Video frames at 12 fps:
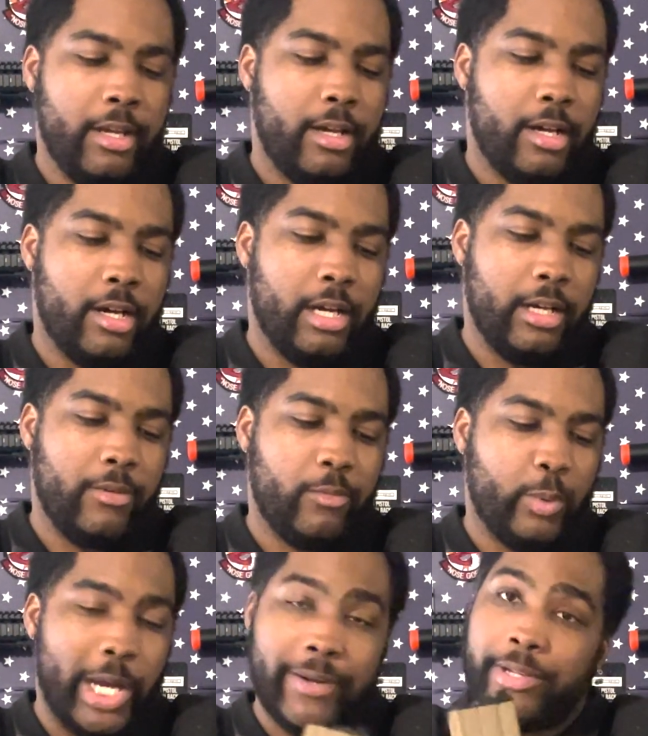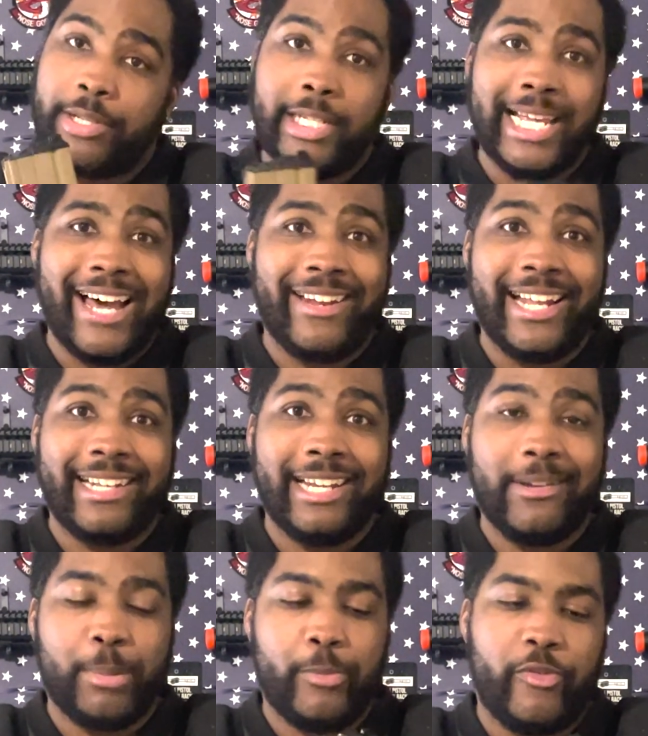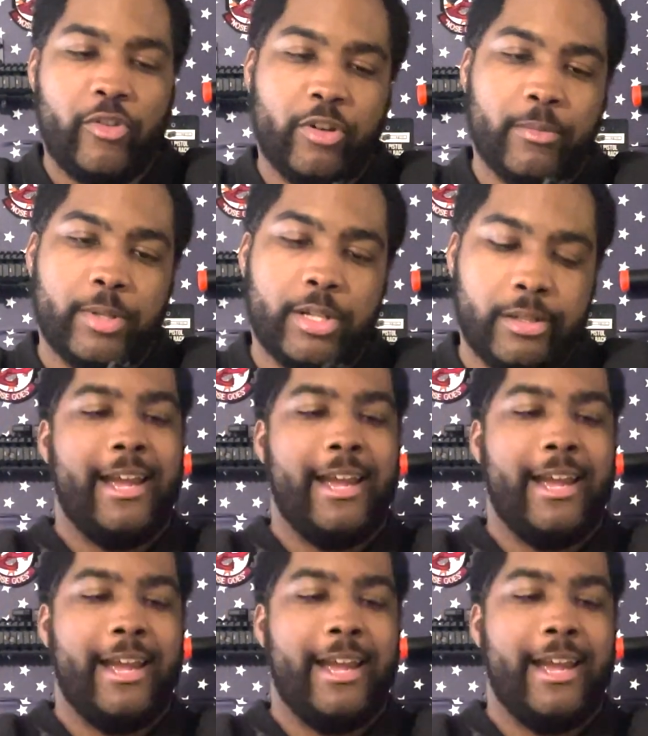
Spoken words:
We'll have to see how that thing performs.